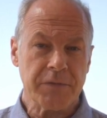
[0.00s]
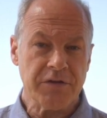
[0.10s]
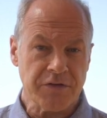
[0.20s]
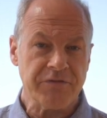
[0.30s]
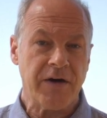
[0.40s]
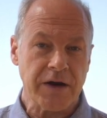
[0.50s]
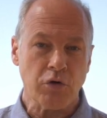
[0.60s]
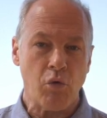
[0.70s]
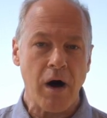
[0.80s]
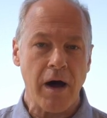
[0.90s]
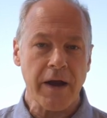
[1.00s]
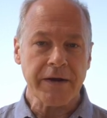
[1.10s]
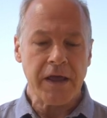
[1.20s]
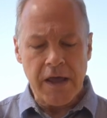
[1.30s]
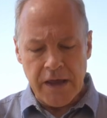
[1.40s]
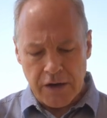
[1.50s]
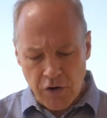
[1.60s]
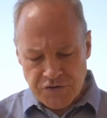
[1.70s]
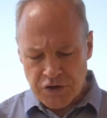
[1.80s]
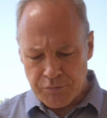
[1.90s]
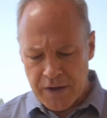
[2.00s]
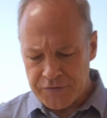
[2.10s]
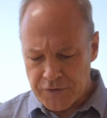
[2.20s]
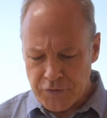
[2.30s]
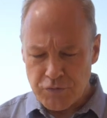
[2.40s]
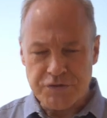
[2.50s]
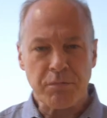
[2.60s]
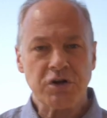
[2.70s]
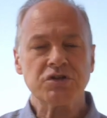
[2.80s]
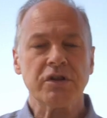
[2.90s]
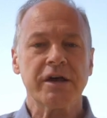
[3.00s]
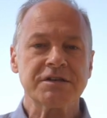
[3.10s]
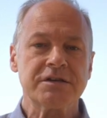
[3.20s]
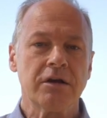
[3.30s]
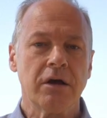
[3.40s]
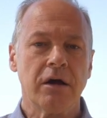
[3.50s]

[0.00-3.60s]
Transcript: in the final wine, and also meant that there was much less,